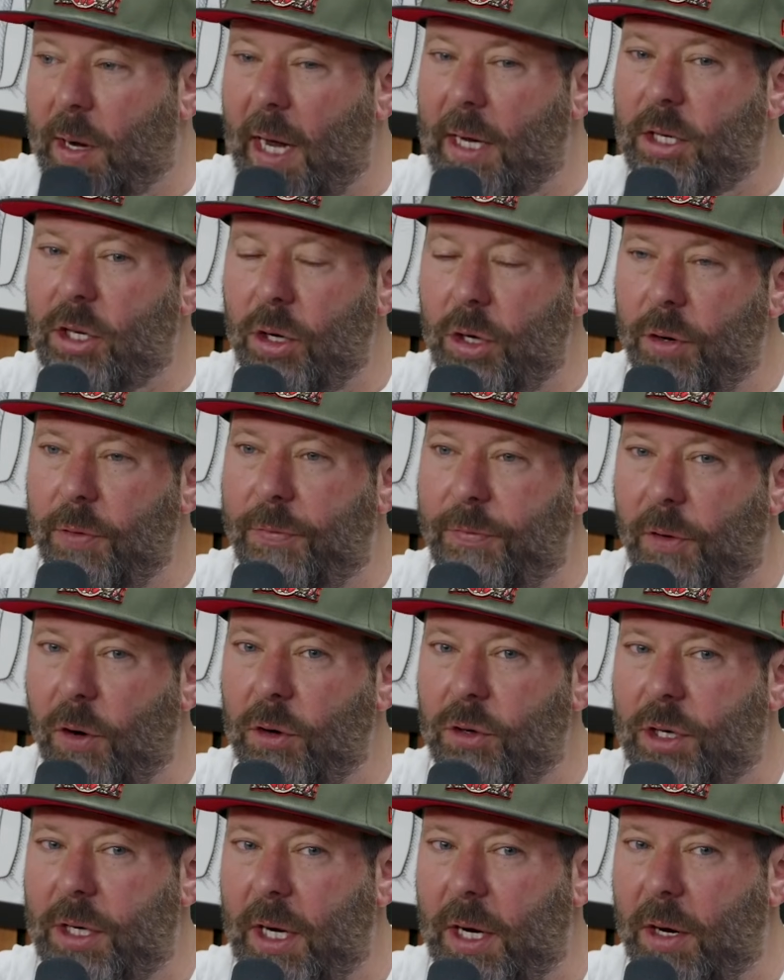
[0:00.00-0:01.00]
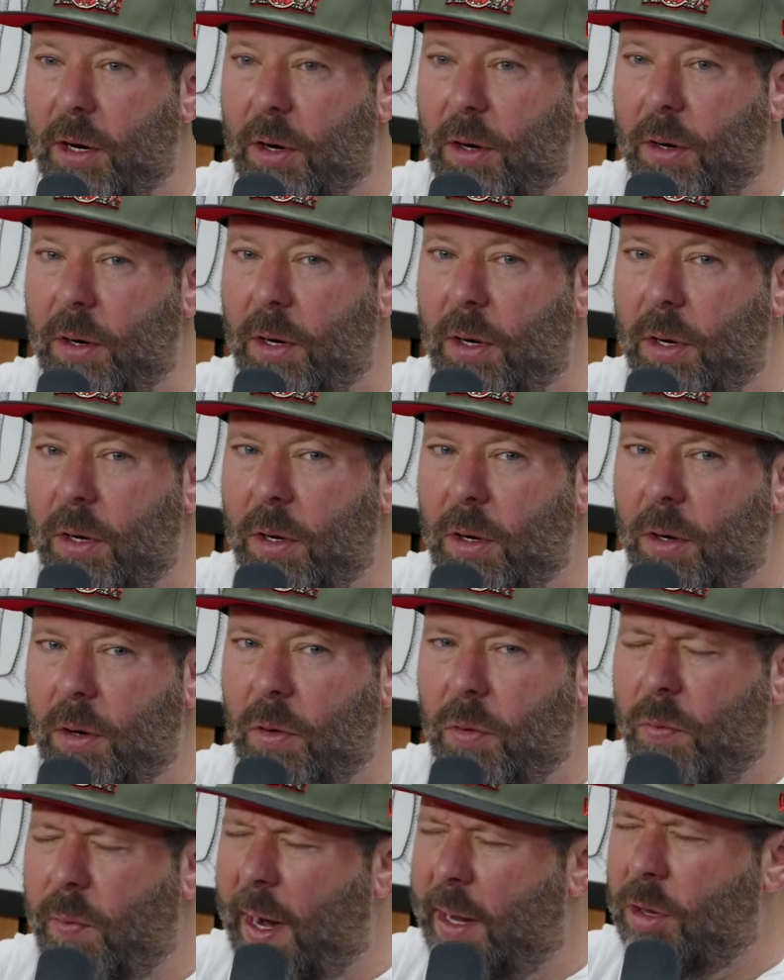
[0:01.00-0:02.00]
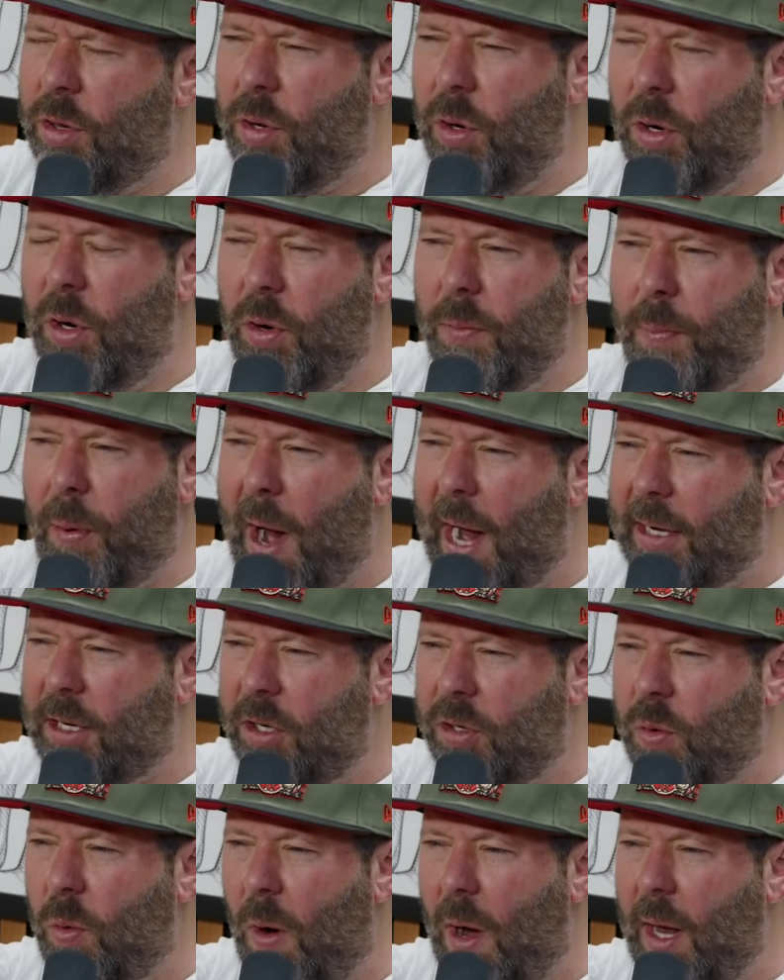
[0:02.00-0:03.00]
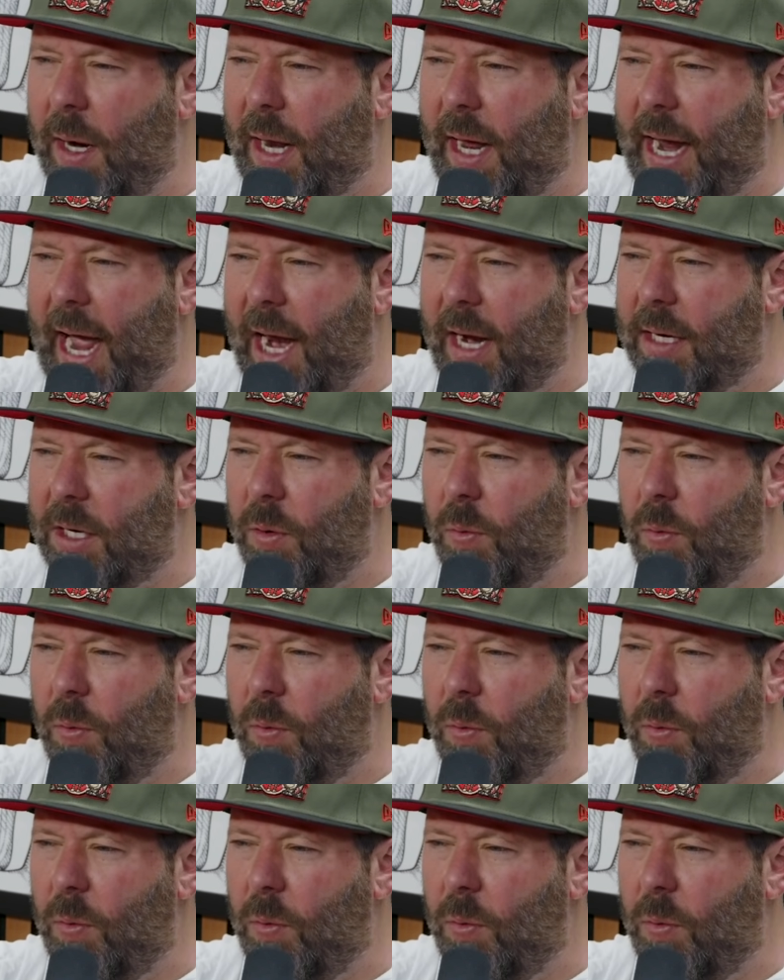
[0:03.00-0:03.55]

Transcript: so your first year, redshirted, practice squad, like how does it